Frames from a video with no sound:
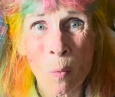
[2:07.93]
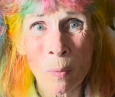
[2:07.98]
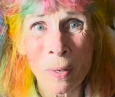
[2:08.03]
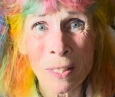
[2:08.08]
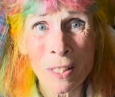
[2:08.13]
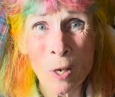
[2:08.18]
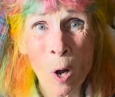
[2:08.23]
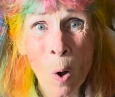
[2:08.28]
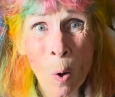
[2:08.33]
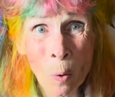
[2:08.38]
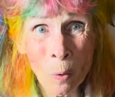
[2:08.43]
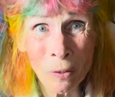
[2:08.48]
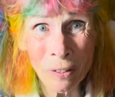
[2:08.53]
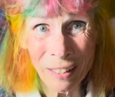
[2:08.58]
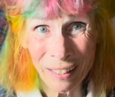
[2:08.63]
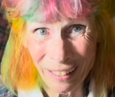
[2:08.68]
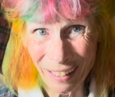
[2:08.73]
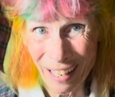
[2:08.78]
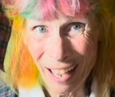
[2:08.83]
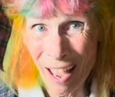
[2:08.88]
we told
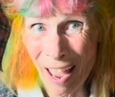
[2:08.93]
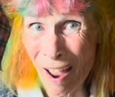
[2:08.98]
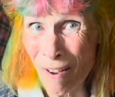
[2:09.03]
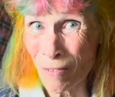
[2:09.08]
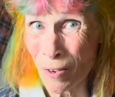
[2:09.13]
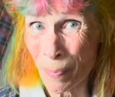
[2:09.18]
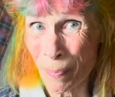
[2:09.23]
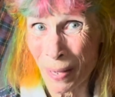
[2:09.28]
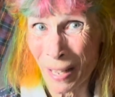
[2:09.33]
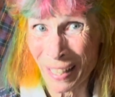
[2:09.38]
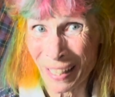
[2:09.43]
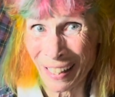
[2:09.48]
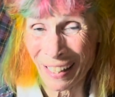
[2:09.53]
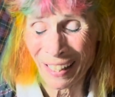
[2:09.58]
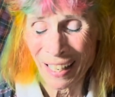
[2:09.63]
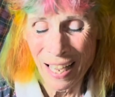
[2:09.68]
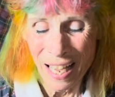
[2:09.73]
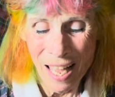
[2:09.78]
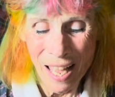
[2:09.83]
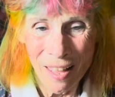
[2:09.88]
everybody
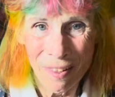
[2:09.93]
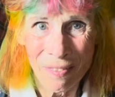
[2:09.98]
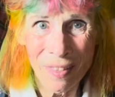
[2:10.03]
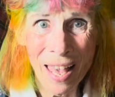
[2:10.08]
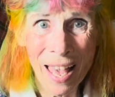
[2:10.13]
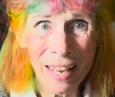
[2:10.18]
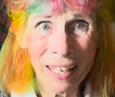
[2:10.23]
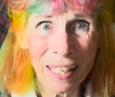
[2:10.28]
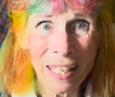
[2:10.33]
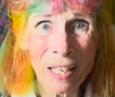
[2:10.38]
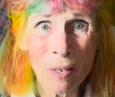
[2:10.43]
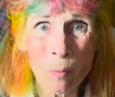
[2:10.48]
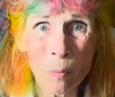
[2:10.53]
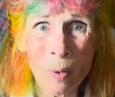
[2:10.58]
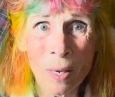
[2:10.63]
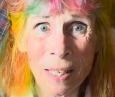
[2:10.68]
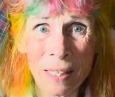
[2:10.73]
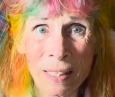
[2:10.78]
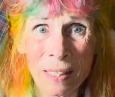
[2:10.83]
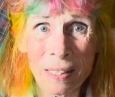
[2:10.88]
that it
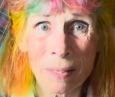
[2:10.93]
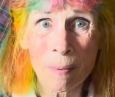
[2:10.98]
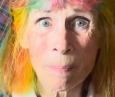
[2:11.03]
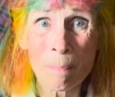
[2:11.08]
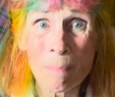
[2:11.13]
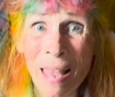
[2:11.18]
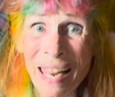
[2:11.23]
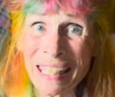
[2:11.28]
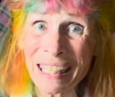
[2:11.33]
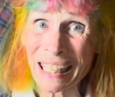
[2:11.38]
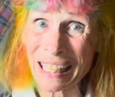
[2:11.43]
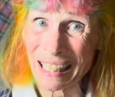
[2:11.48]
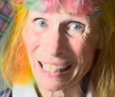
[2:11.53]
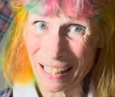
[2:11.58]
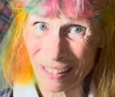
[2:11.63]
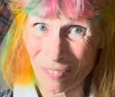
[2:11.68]
was mended.